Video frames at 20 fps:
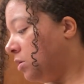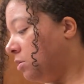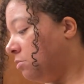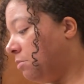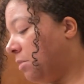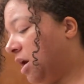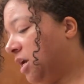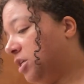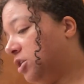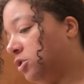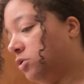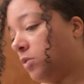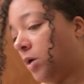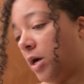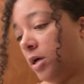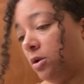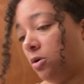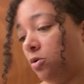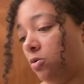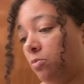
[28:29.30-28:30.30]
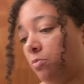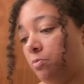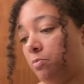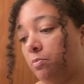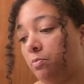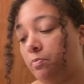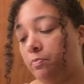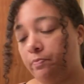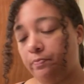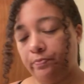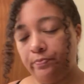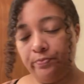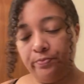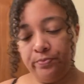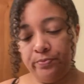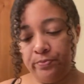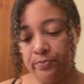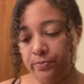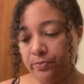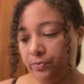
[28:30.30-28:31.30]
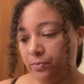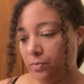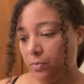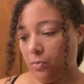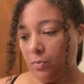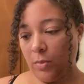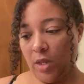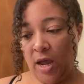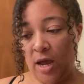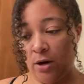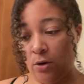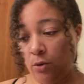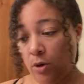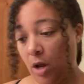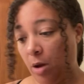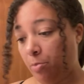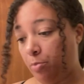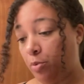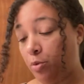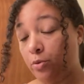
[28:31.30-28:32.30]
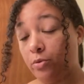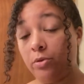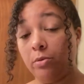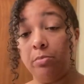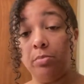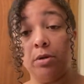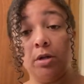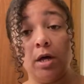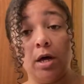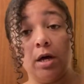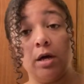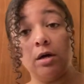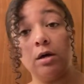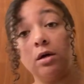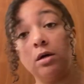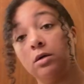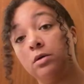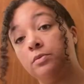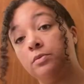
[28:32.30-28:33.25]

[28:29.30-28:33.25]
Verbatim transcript: mind you I don't I do not pull the plug